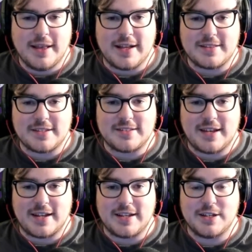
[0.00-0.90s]
That's
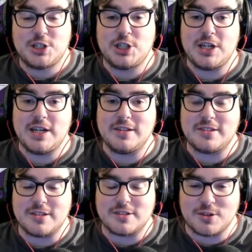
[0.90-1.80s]
exciting.
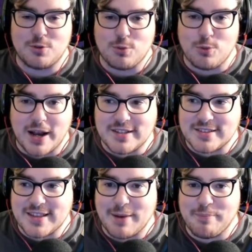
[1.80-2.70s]
Jesus Christ,
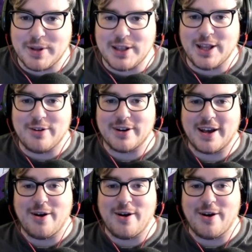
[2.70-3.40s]
that Bellona.